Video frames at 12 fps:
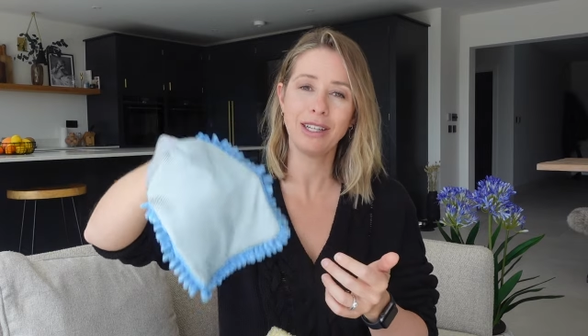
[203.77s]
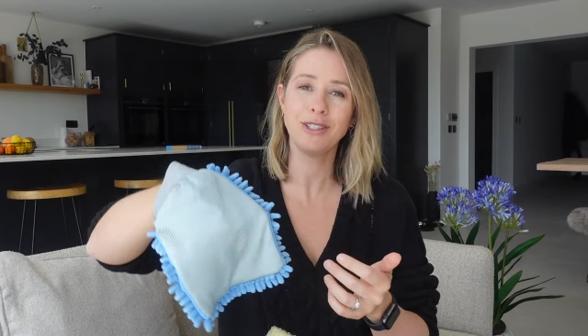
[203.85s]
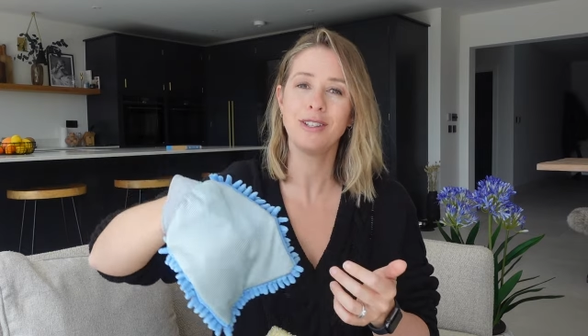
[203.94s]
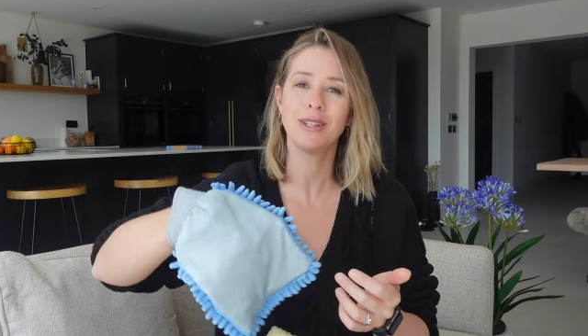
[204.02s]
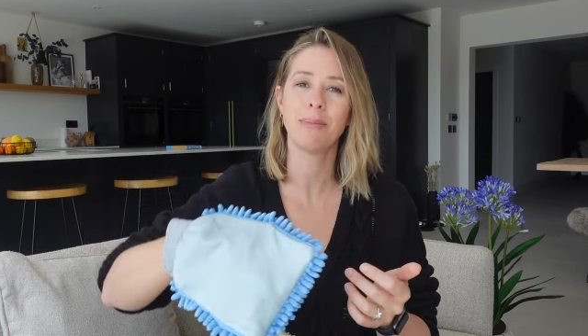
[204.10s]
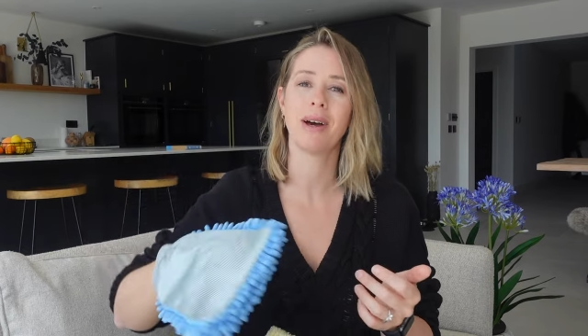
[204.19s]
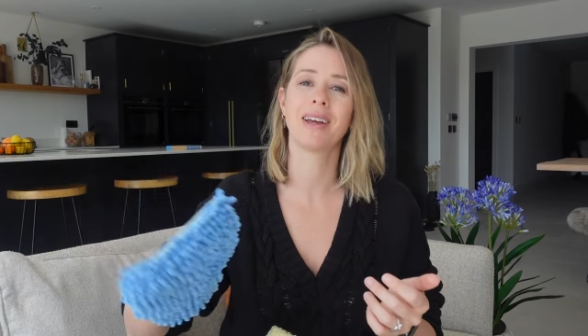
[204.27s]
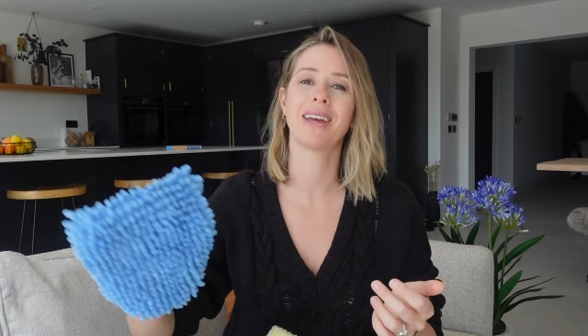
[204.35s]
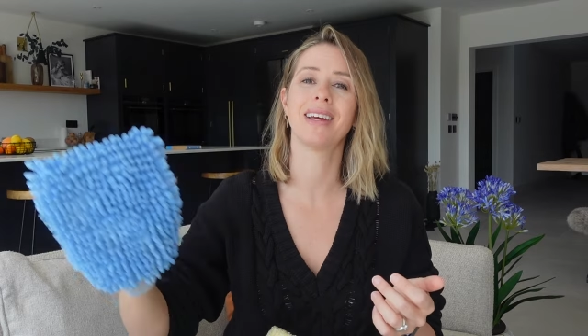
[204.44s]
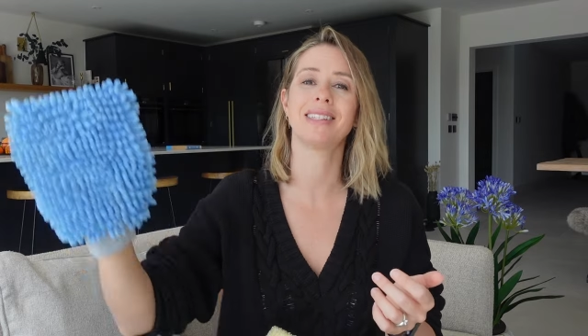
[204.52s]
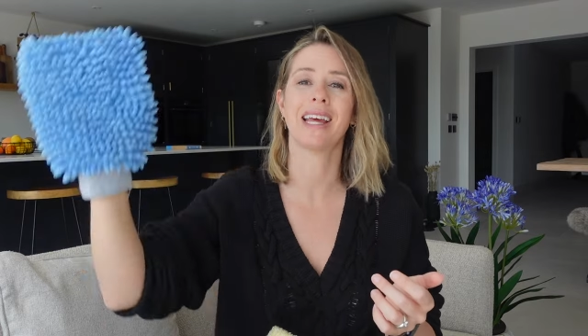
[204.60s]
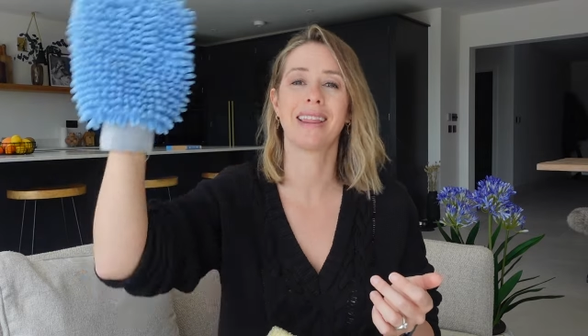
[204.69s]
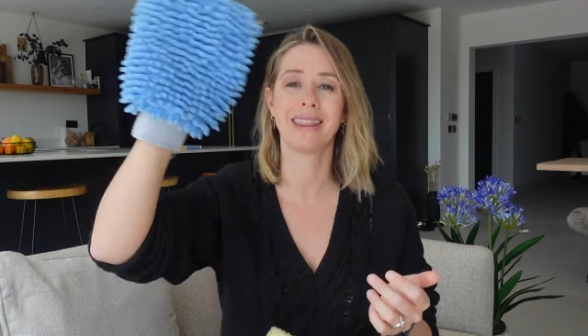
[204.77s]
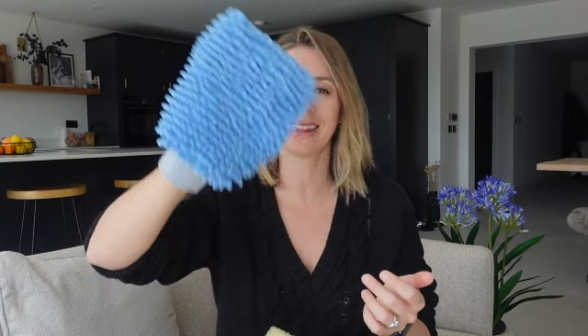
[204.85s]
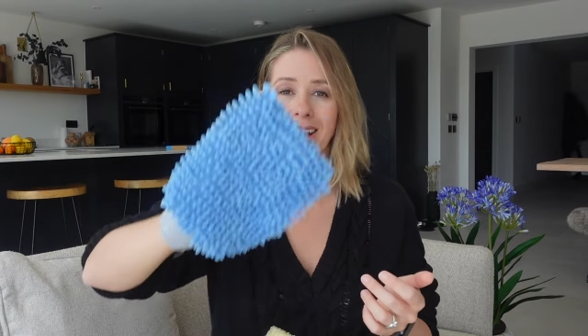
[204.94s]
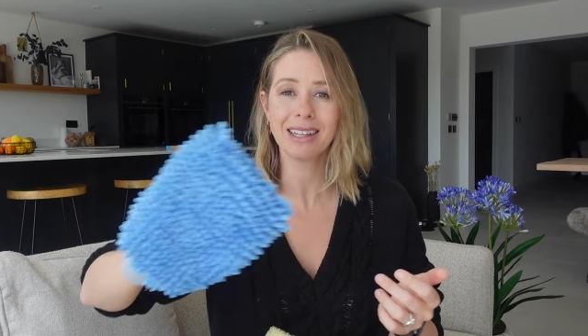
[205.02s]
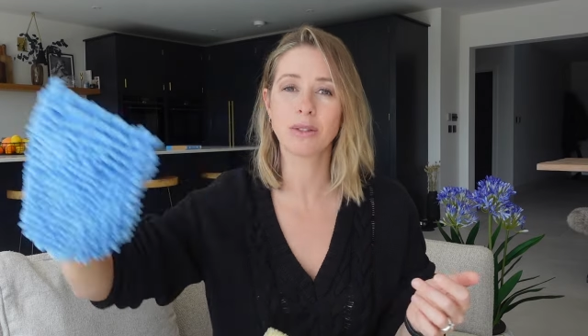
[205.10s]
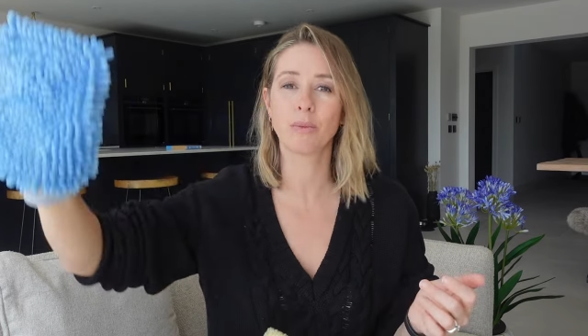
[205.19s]
into the bucket and
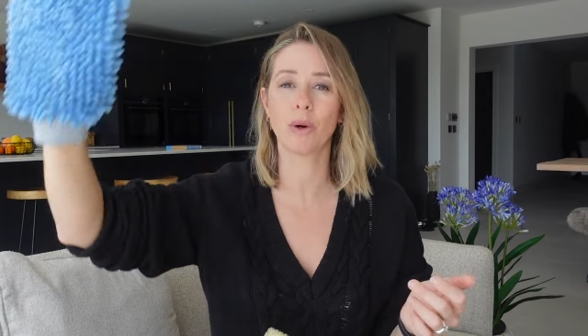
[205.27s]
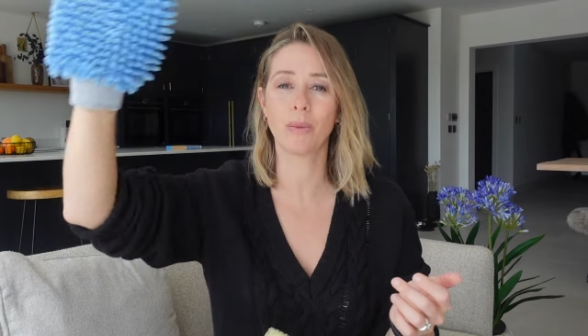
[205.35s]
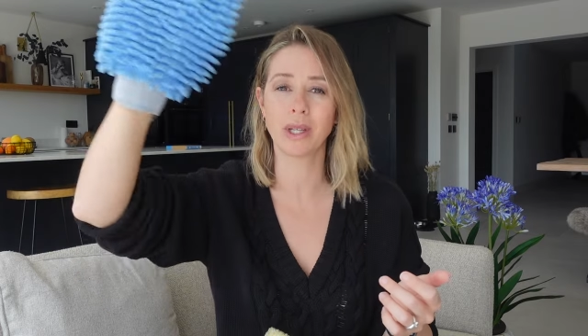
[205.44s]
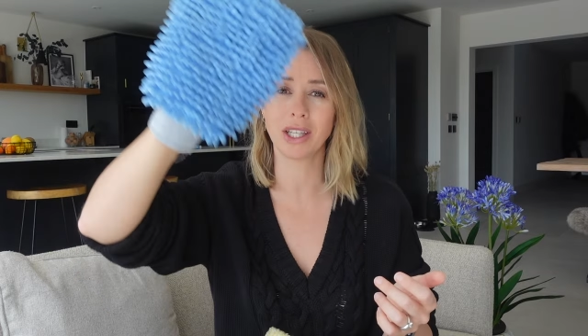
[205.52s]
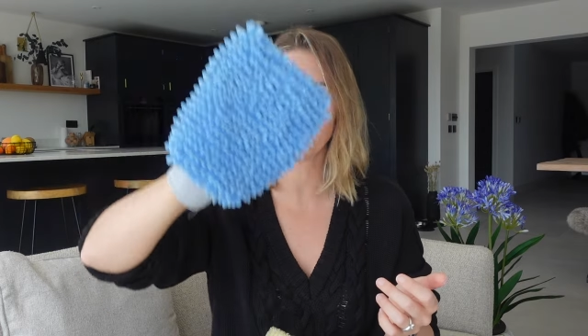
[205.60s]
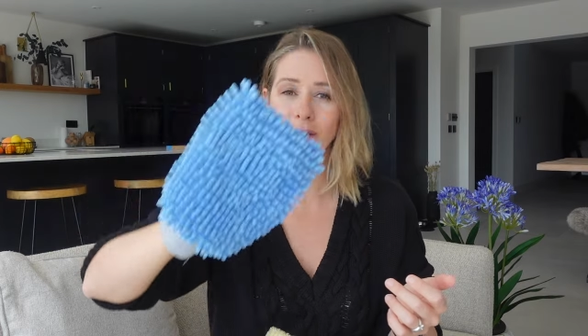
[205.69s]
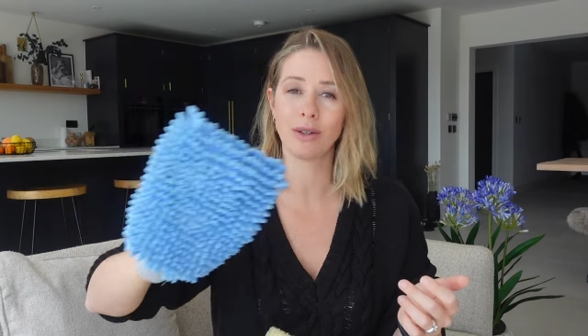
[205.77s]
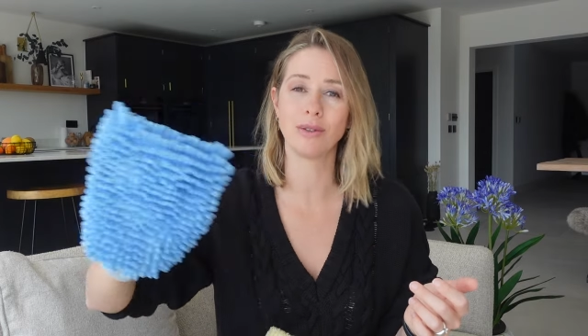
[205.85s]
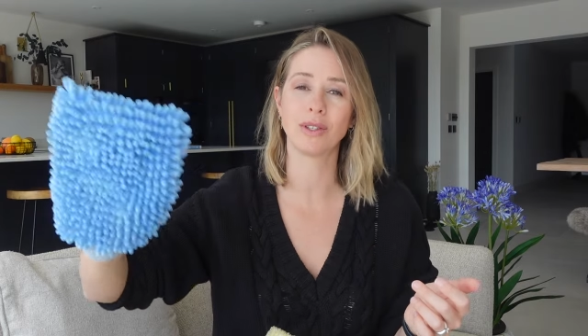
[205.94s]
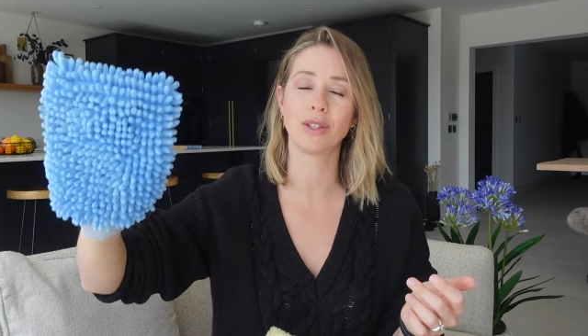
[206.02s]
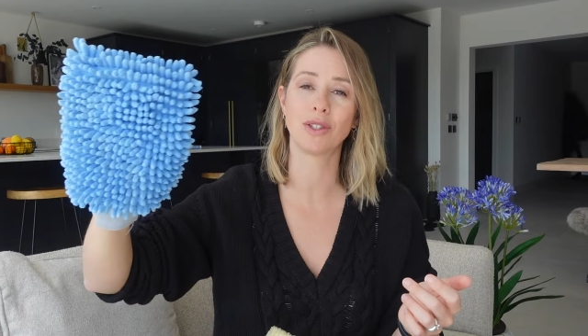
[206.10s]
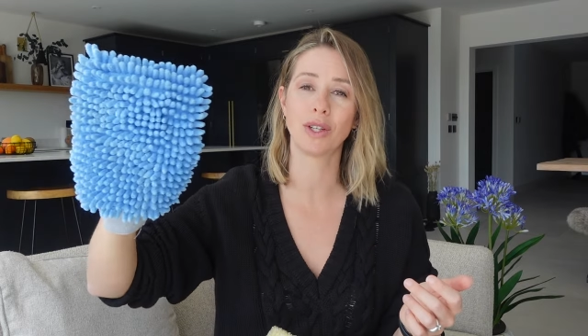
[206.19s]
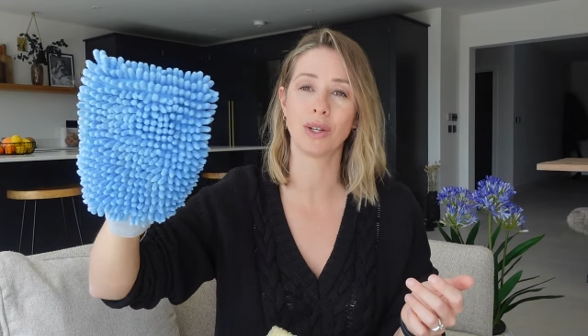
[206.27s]
that's what we use